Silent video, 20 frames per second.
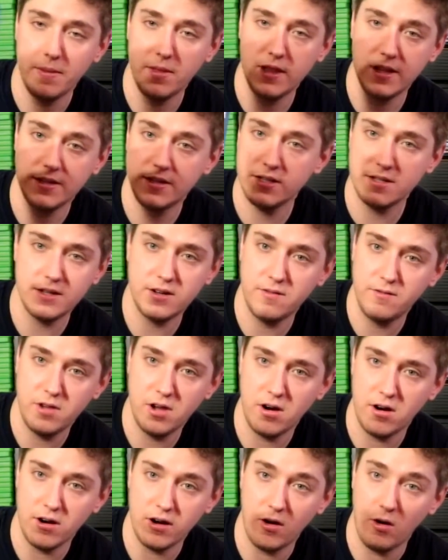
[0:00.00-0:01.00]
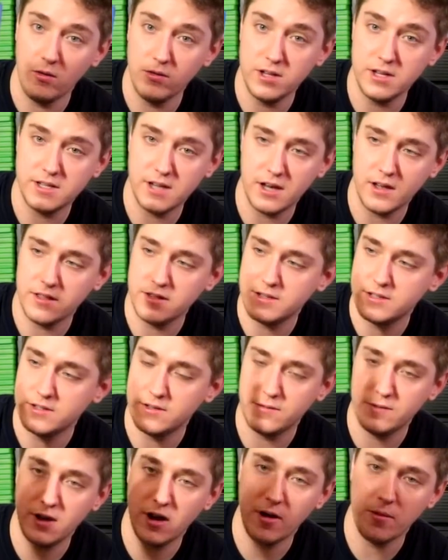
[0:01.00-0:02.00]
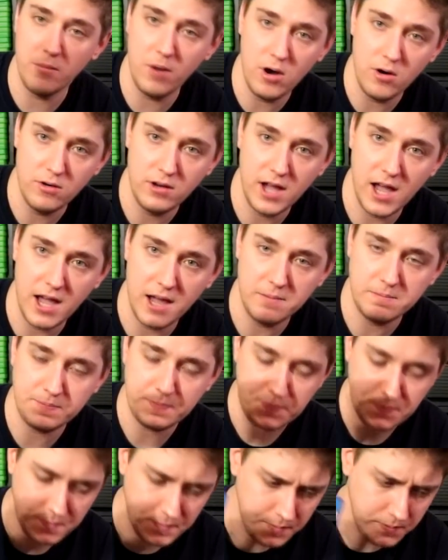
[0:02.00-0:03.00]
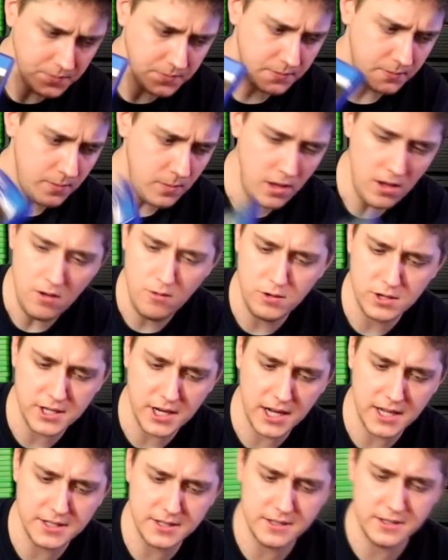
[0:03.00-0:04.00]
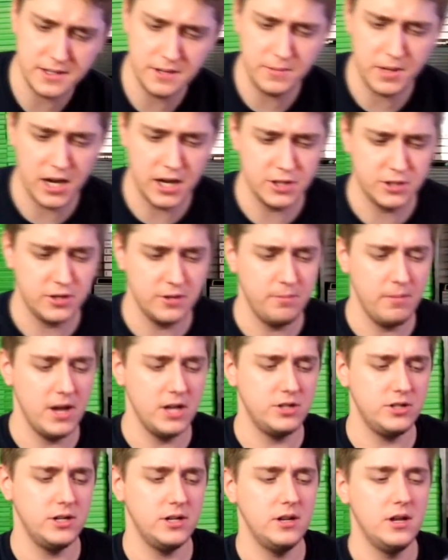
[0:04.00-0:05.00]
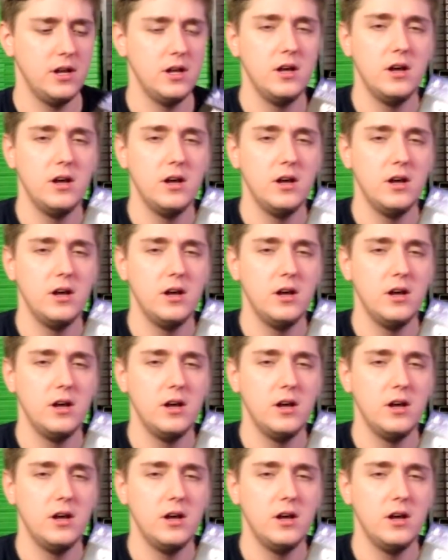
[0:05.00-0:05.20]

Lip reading: This isn't a VR-only title. This is a VR mode game, which I guess is something I should mention.